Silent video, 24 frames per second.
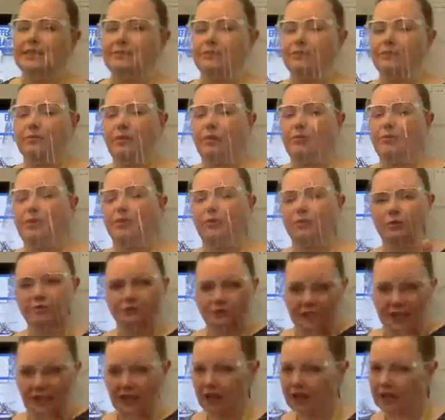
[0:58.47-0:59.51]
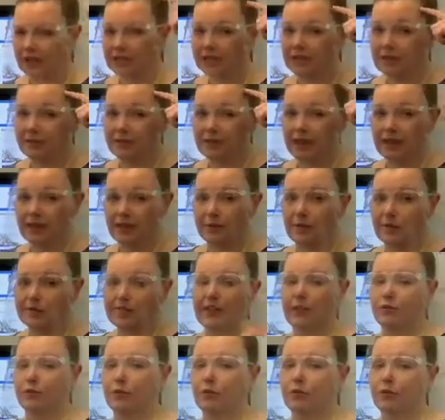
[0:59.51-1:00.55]
Remember, and I keep saying it
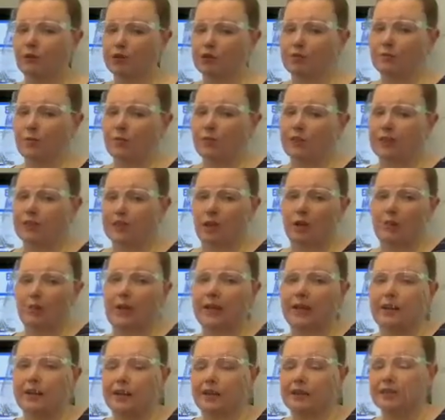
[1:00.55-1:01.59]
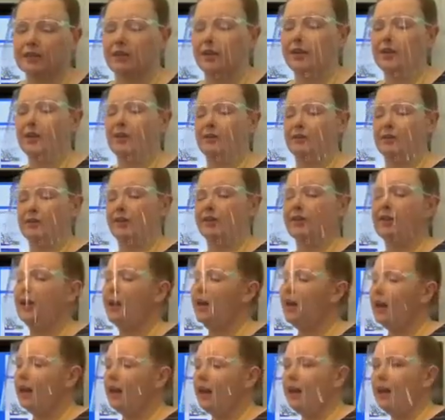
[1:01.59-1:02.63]
myself. I was watching my video back last night and I was like,
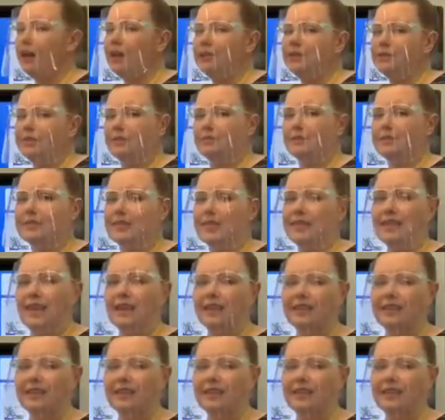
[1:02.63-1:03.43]
I don't say it